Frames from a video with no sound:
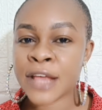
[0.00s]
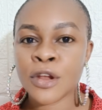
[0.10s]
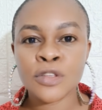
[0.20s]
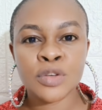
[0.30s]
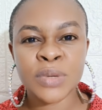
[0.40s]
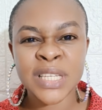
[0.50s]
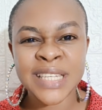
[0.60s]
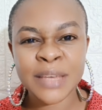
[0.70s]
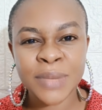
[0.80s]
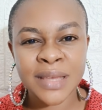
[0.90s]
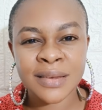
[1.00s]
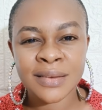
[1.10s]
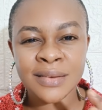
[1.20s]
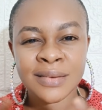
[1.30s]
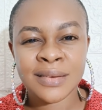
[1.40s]
And not to be dimming,
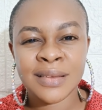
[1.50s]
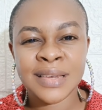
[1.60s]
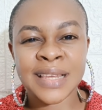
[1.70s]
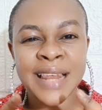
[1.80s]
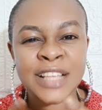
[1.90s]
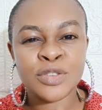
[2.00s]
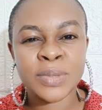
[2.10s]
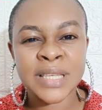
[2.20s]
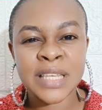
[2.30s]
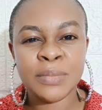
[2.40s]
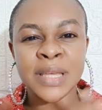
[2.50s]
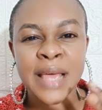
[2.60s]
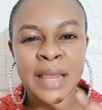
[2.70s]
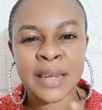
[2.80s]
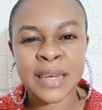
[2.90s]
the light to be
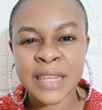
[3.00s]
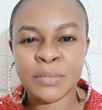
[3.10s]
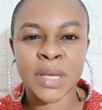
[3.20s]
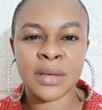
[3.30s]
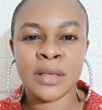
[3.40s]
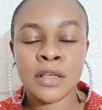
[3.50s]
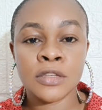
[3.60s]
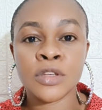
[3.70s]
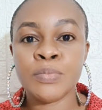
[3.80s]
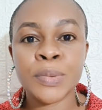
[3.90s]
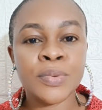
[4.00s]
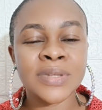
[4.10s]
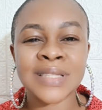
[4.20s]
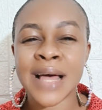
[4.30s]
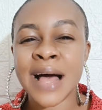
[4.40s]
dimming and dimming. Some
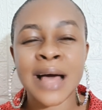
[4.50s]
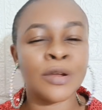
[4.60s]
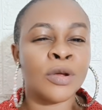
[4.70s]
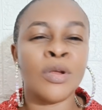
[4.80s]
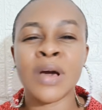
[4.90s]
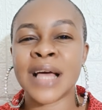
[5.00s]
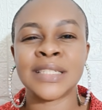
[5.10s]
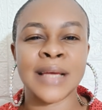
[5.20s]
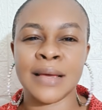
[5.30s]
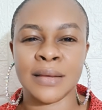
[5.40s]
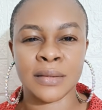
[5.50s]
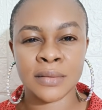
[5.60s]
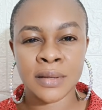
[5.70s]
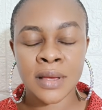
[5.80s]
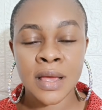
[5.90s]
people's stars are no longer shining.
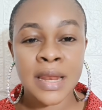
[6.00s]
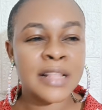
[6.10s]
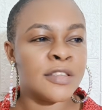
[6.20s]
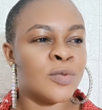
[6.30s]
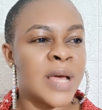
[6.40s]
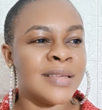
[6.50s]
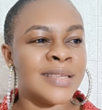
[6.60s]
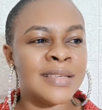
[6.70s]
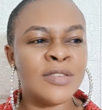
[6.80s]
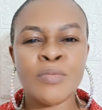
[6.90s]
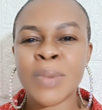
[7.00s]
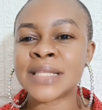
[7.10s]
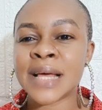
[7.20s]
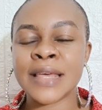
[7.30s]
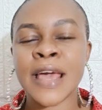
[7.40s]
That is why you see no
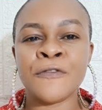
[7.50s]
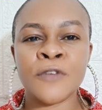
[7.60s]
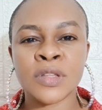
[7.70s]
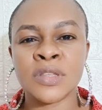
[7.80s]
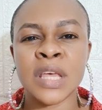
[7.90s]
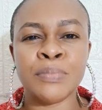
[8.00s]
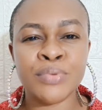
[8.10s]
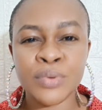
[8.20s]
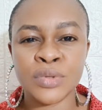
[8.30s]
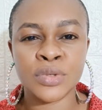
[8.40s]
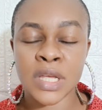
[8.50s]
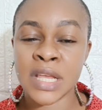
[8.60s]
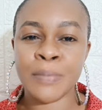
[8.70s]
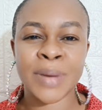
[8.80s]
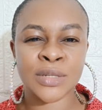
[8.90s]
matter the effort they put
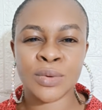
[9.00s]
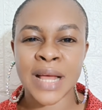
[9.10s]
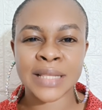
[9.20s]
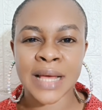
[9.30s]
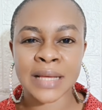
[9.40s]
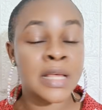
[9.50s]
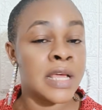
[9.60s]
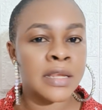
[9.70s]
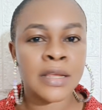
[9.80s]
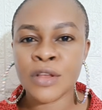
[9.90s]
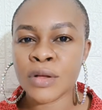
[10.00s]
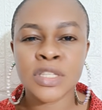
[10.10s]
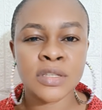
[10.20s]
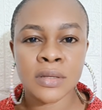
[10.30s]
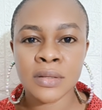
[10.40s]
in a particular task, they
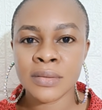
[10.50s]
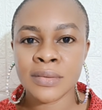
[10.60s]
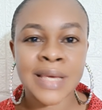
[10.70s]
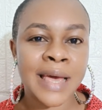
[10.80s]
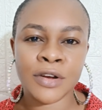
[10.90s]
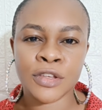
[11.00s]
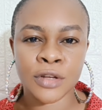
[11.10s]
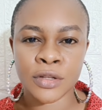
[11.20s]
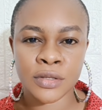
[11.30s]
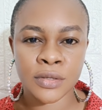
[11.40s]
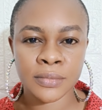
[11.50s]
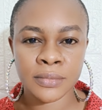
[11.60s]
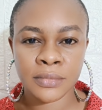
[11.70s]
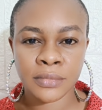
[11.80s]
don't get results.